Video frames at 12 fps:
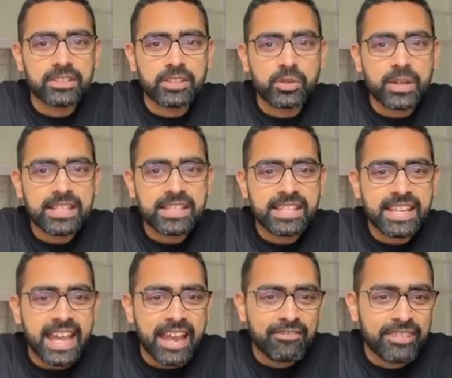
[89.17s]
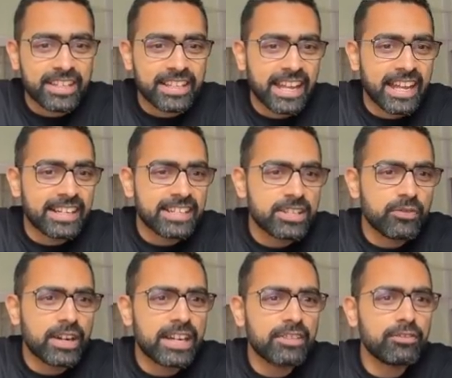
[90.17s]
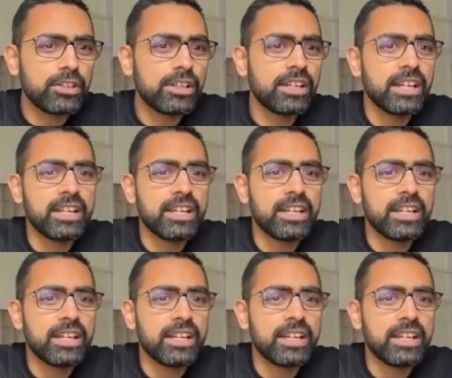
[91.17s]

you can see everything, and it's a wonderful